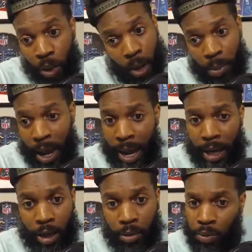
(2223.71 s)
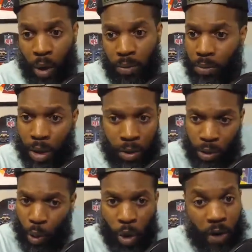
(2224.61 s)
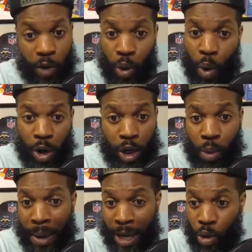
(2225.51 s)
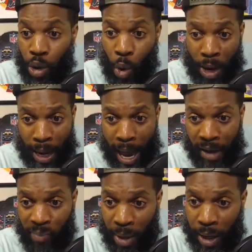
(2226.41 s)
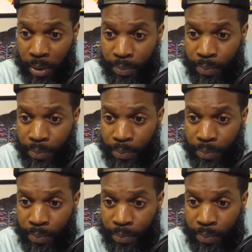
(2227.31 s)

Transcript: But, hey, whatever you want to do, man, you do it in life, man.